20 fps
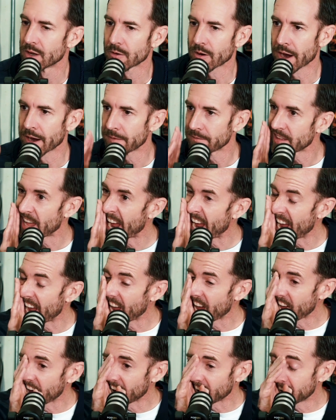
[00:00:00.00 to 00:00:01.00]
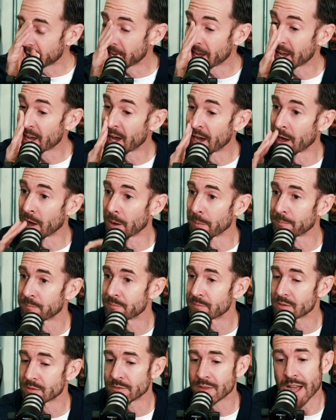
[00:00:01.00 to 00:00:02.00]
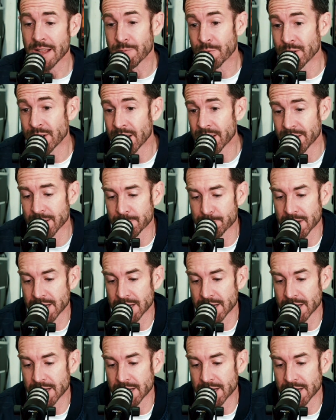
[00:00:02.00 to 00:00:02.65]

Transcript: Right. And not for nothing,